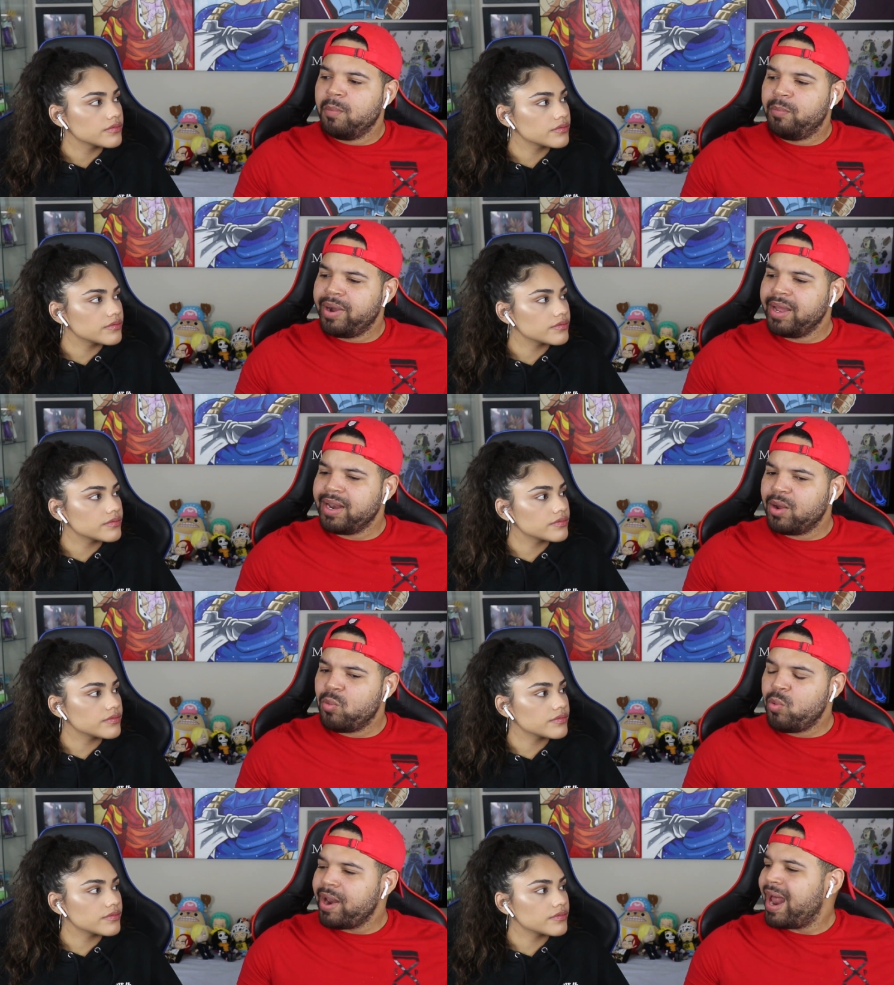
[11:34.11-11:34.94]

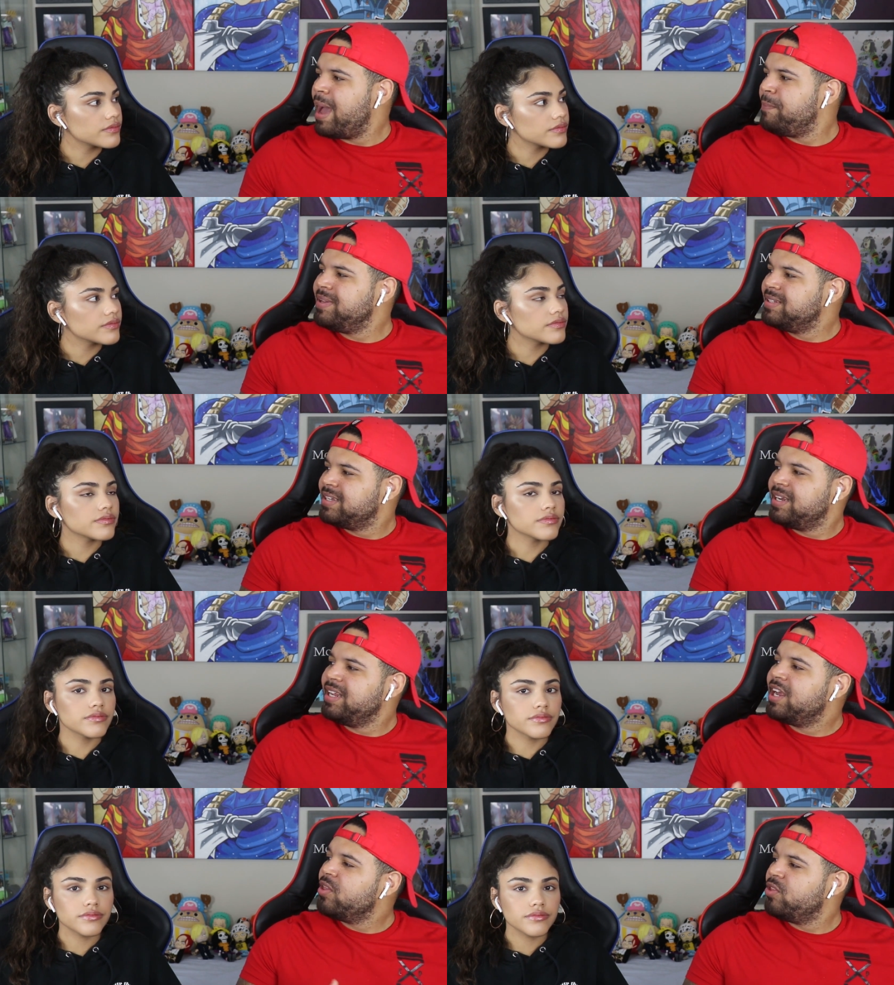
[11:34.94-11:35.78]
Speaker 1: But what happened to
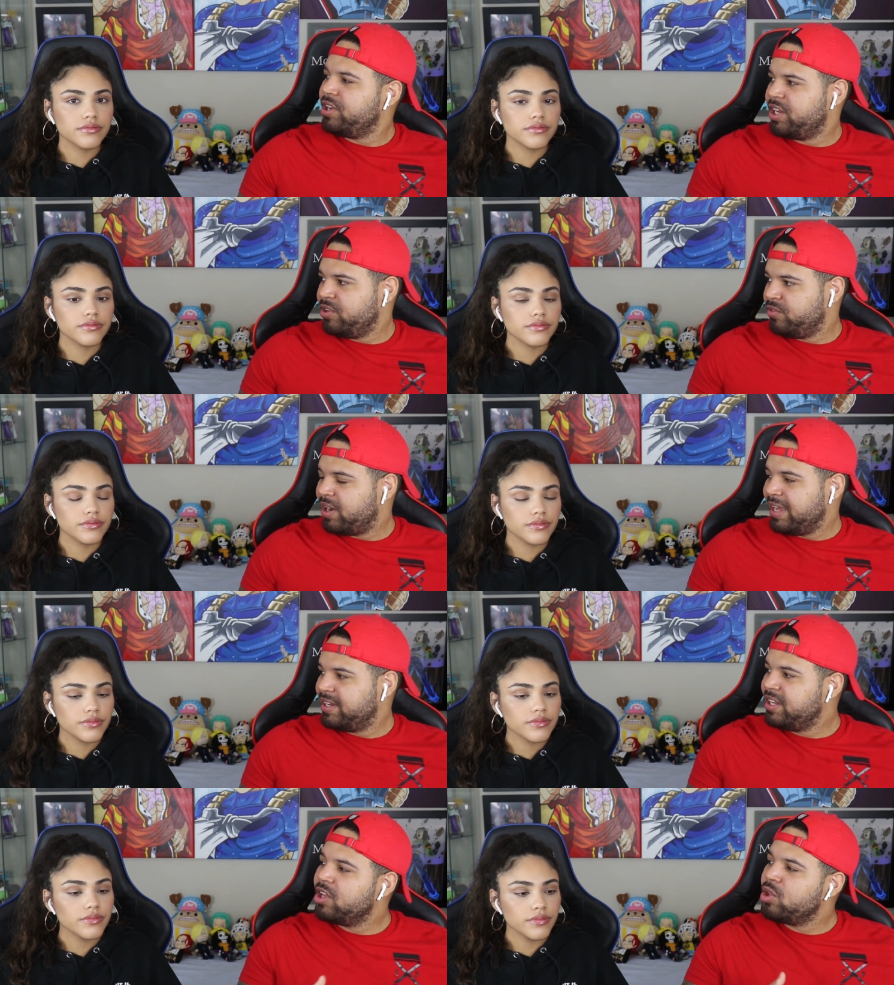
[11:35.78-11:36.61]
the other hero,
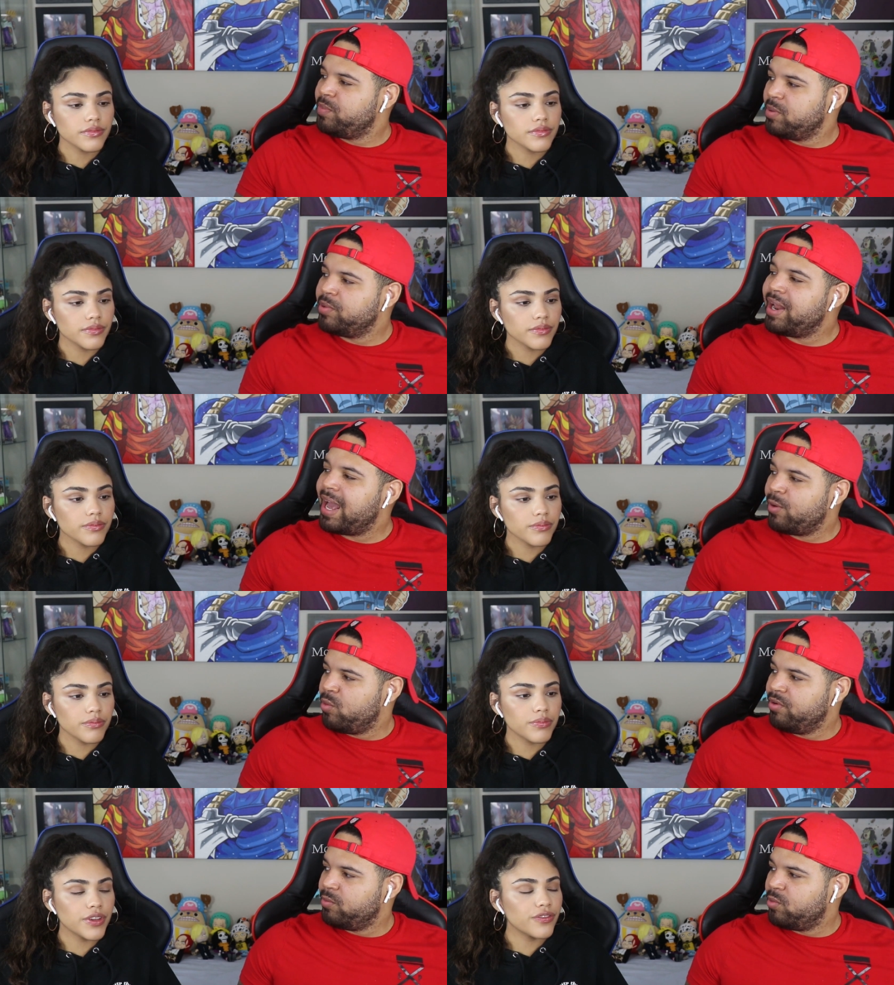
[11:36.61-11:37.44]
like the other people that
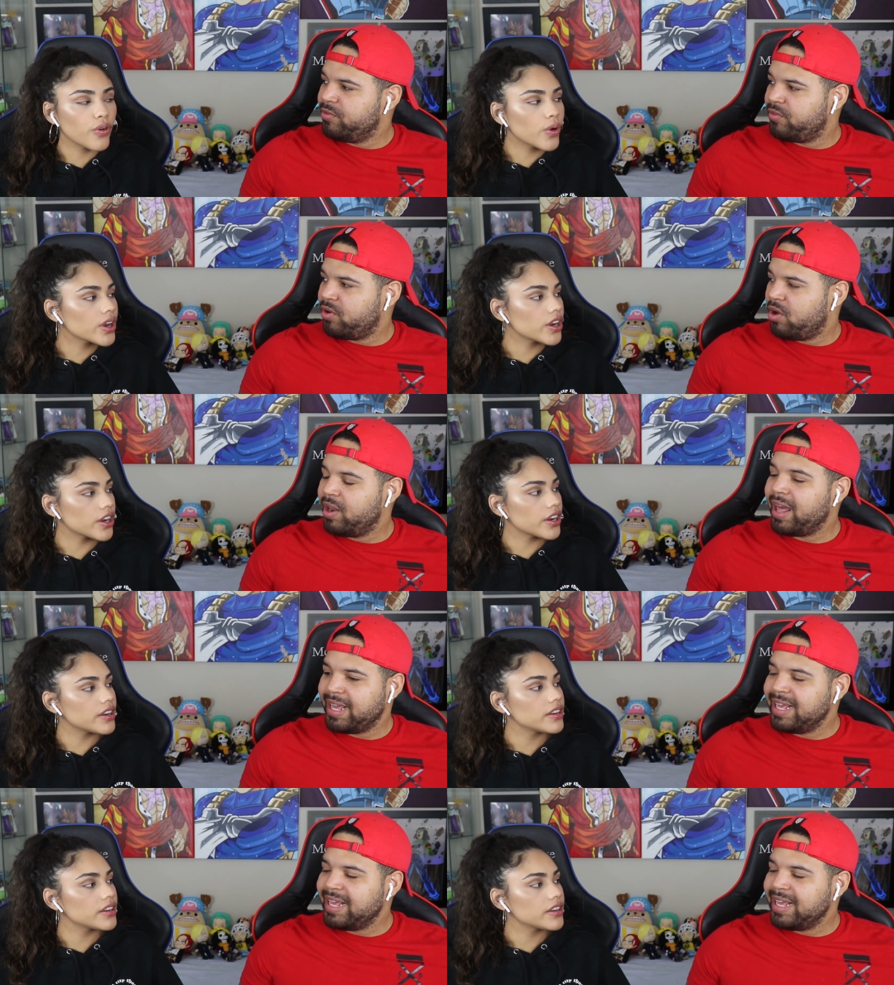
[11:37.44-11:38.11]
had one, Before one for all?